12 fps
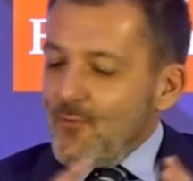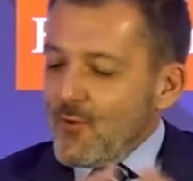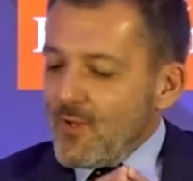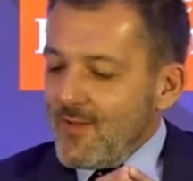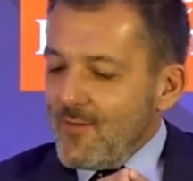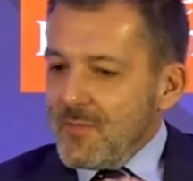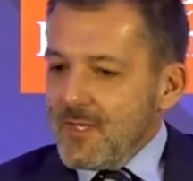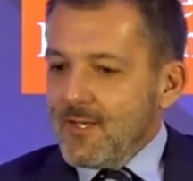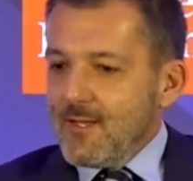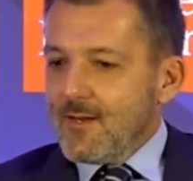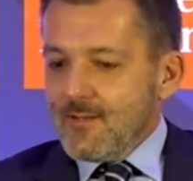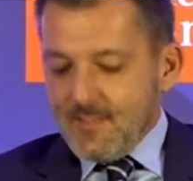you for having me
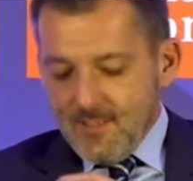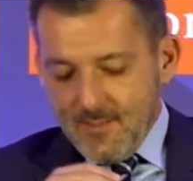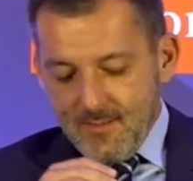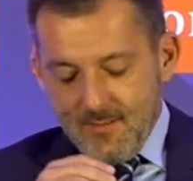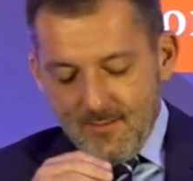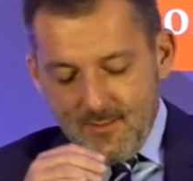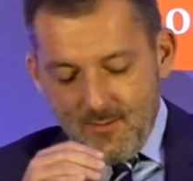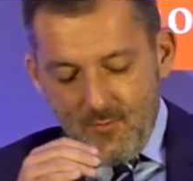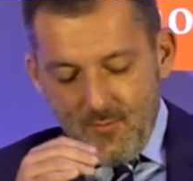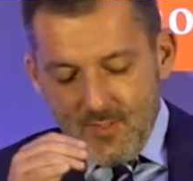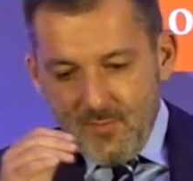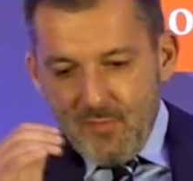here. It's
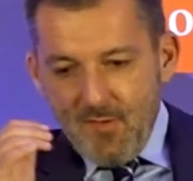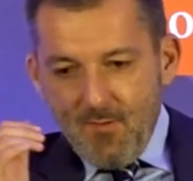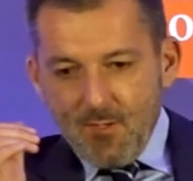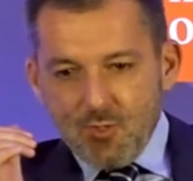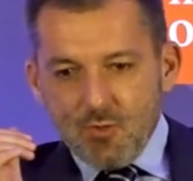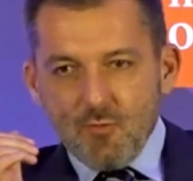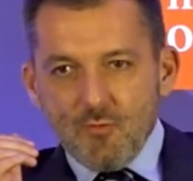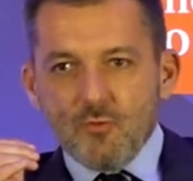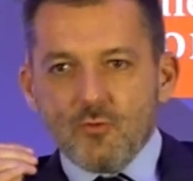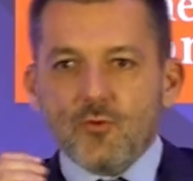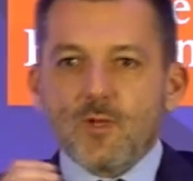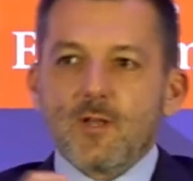always a privilege to
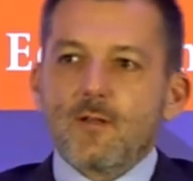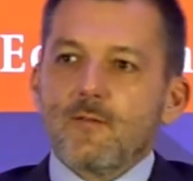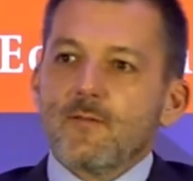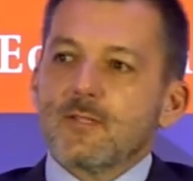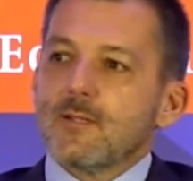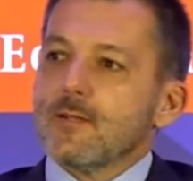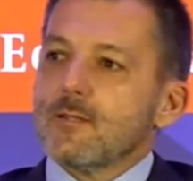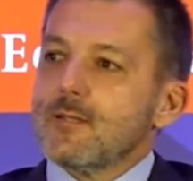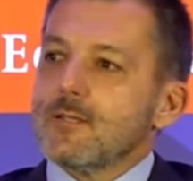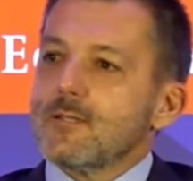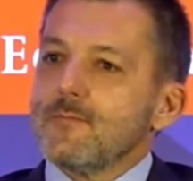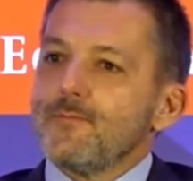talk in events like
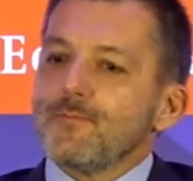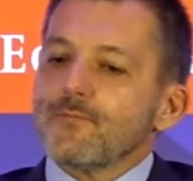this.